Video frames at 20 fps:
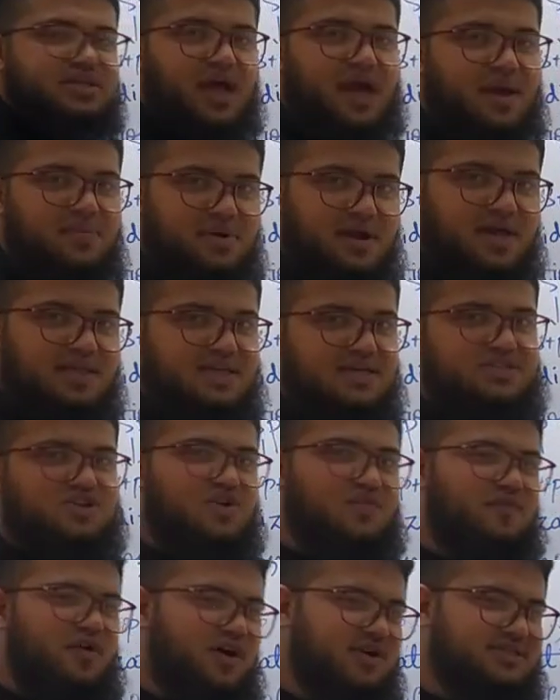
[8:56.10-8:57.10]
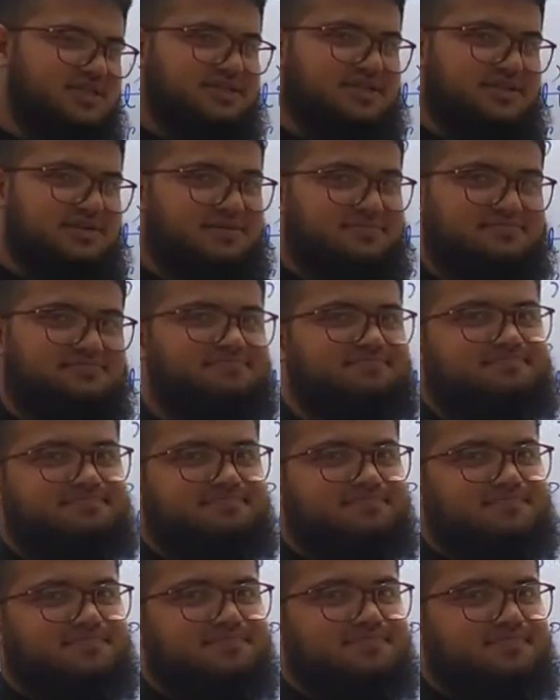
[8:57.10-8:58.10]
the hybridization of oxygen
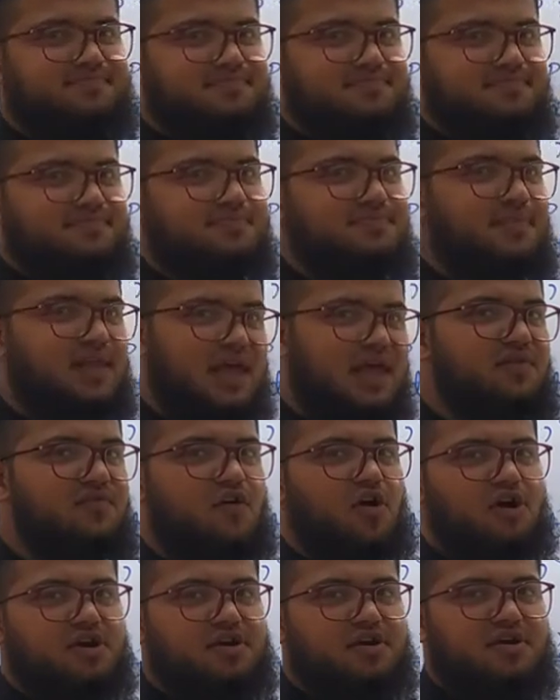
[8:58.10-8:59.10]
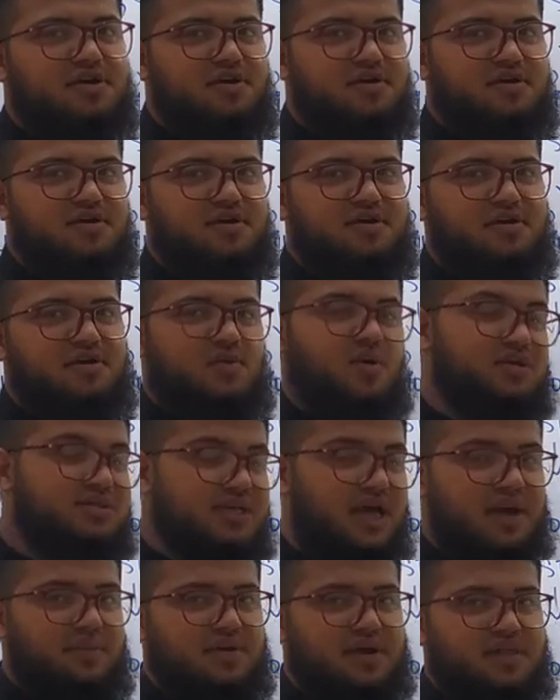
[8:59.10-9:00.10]
in water? What's
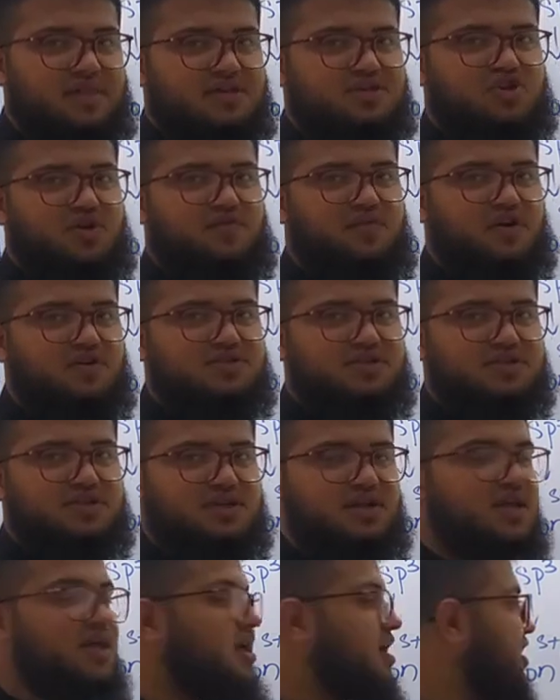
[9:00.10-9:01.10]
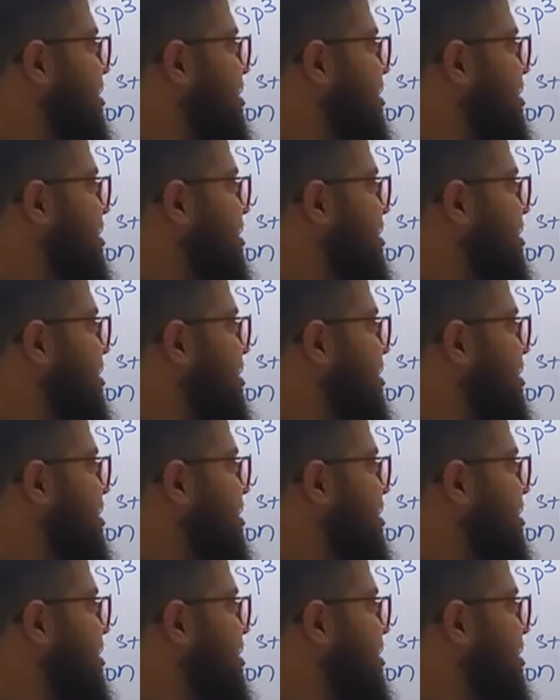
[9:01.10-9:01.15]
the hybridization of oxygen?